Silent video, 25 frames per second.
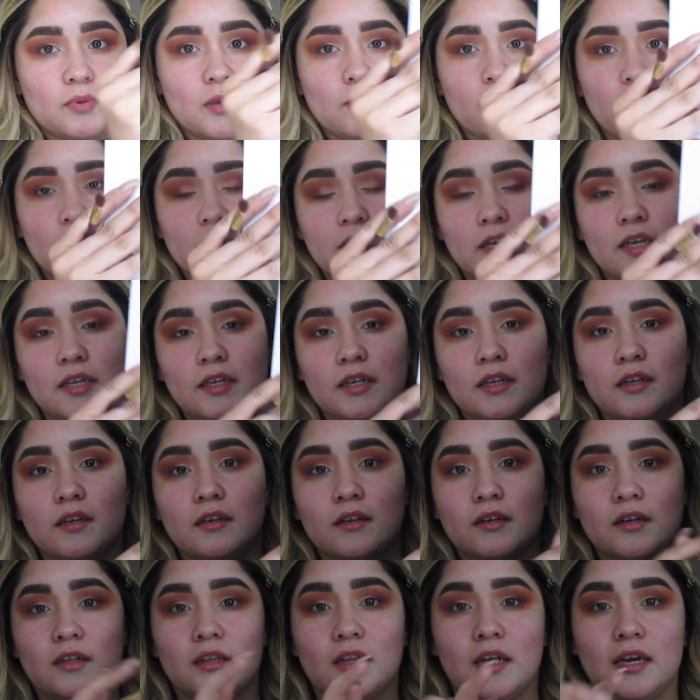be putting
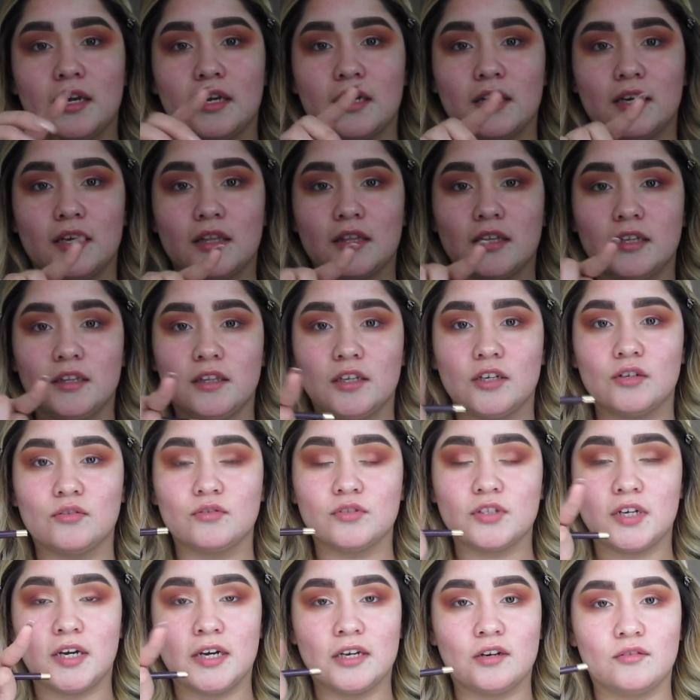like the little
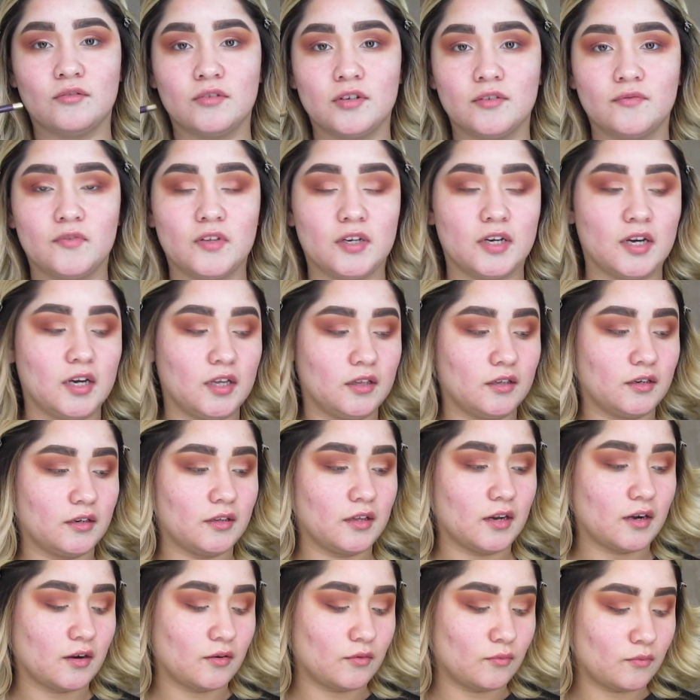title of the color
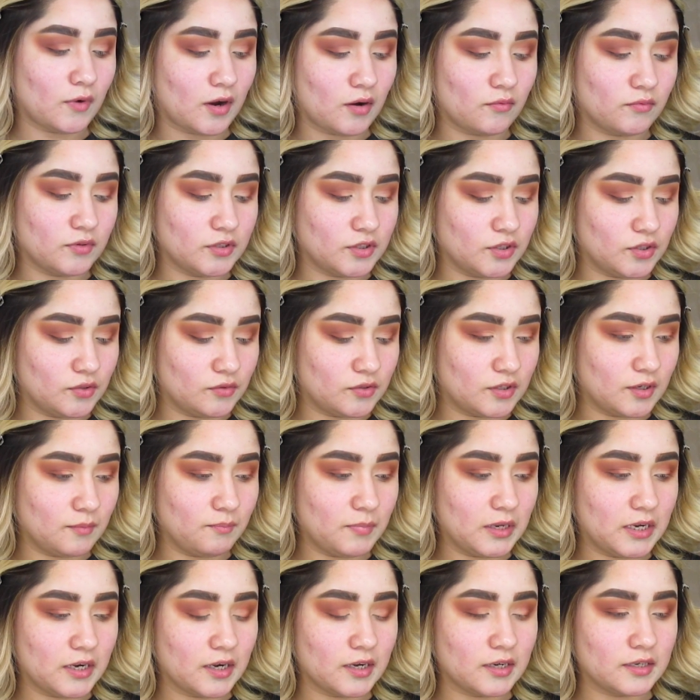that I was using,
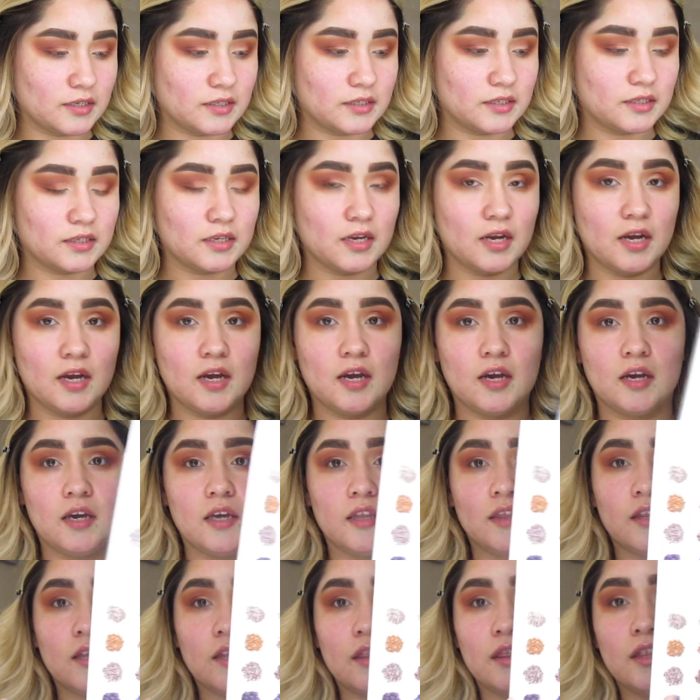because
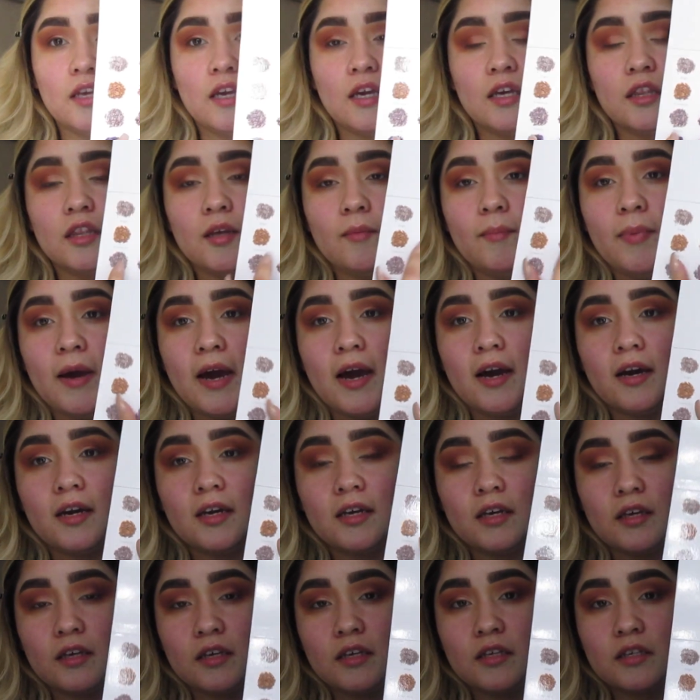the thing in the back
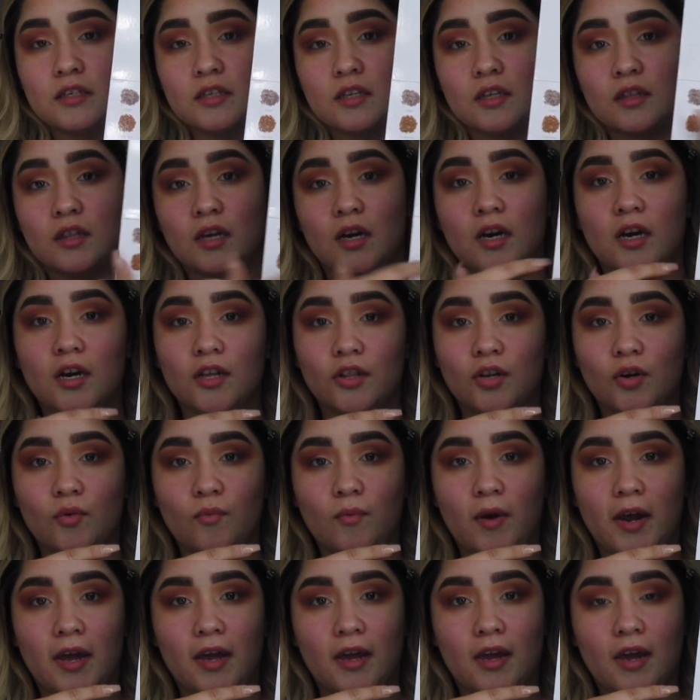is the other
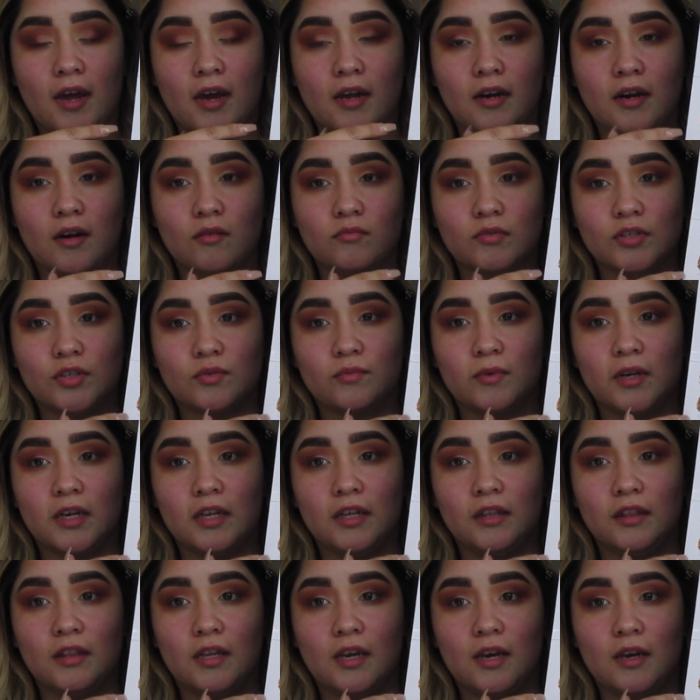way and I was
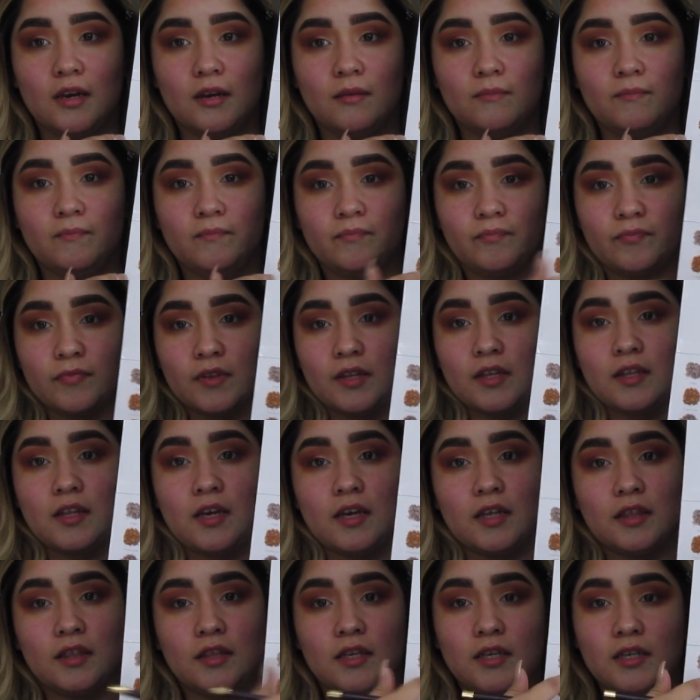reading them
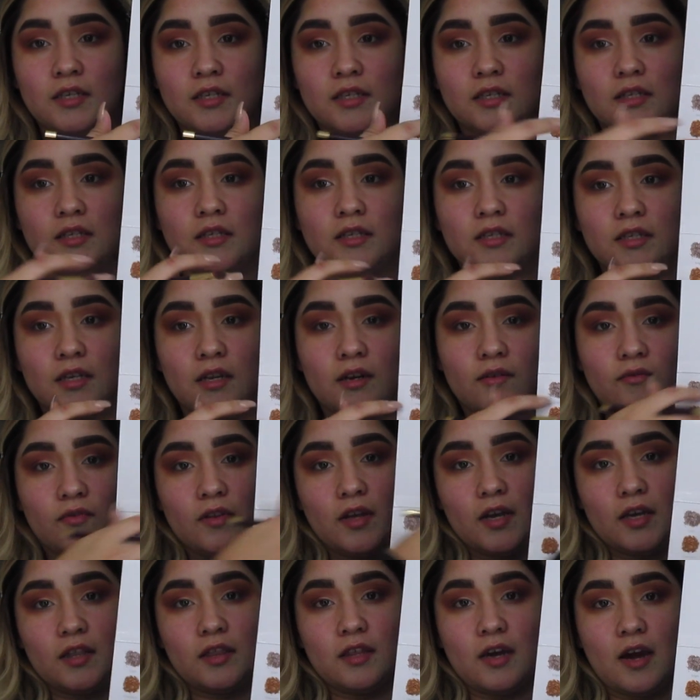like this instead of
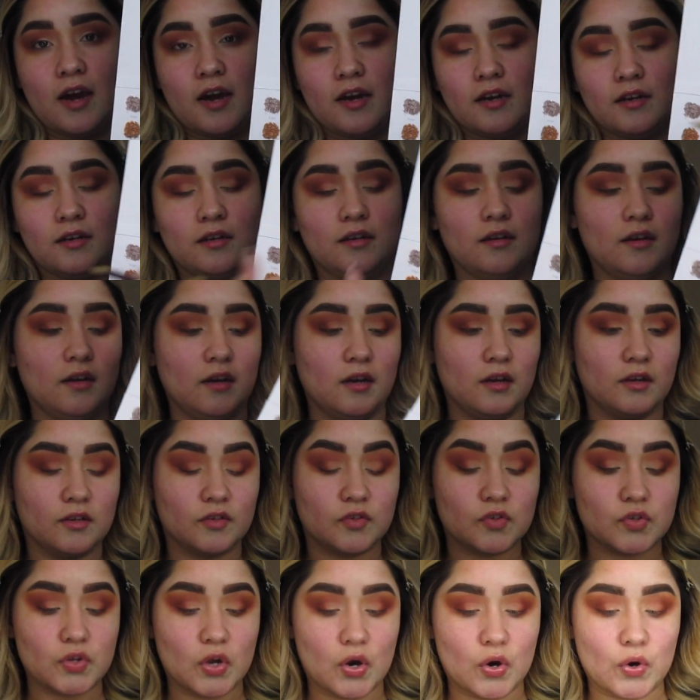like that.
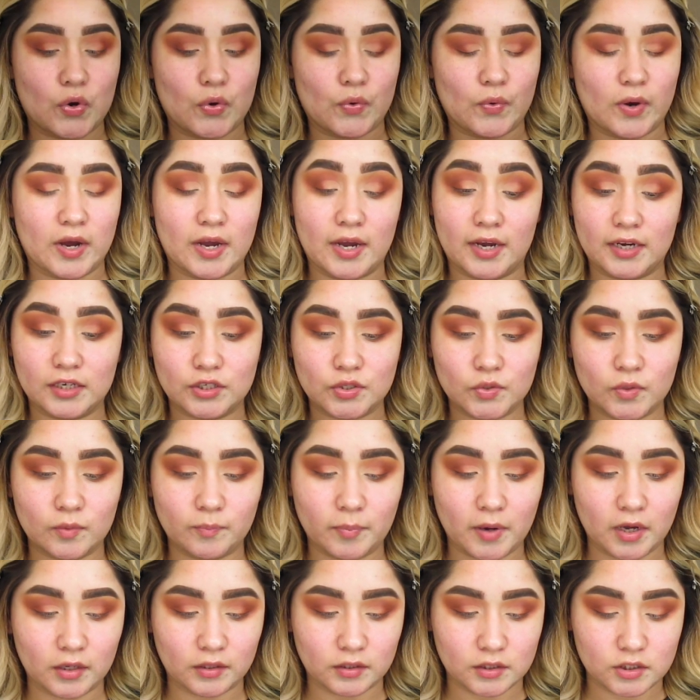So I do
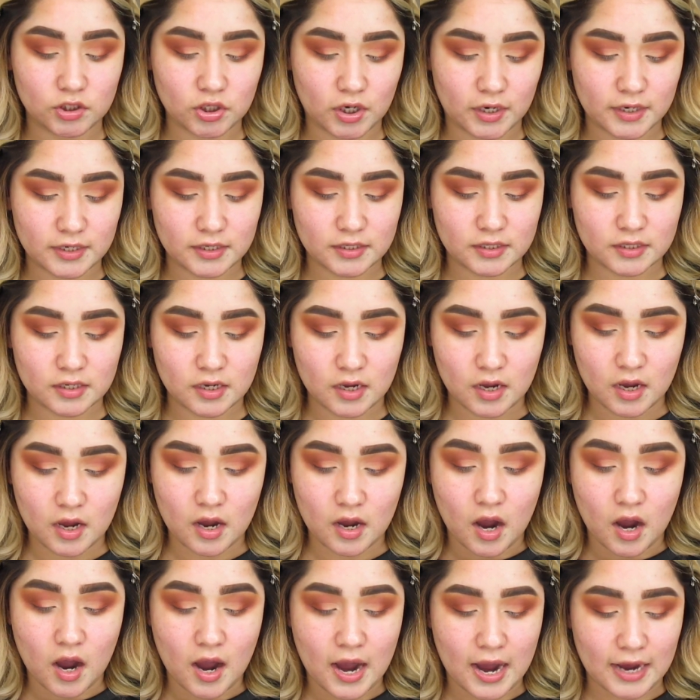apologize.
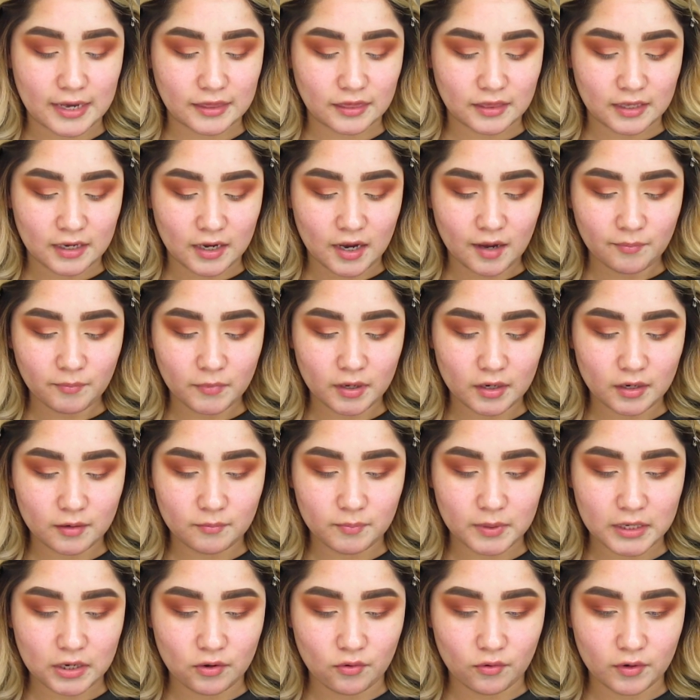I think I'm gonna
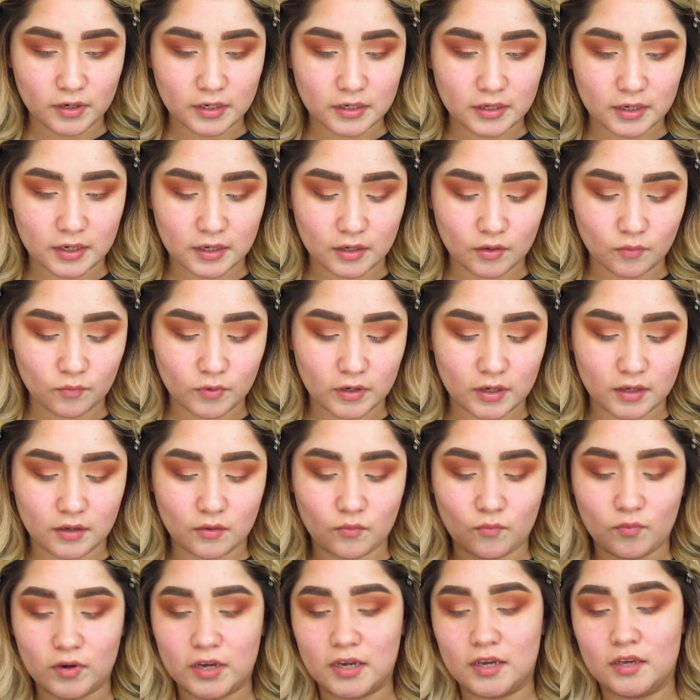be going in
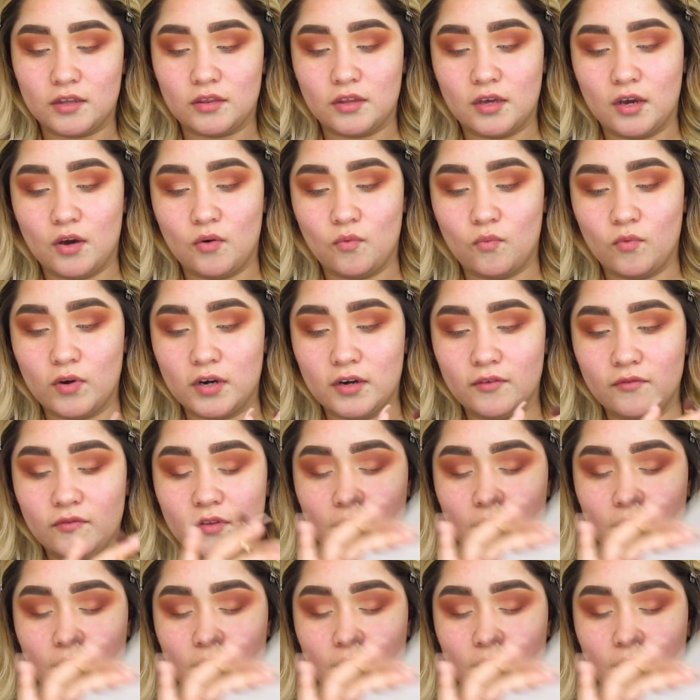with one of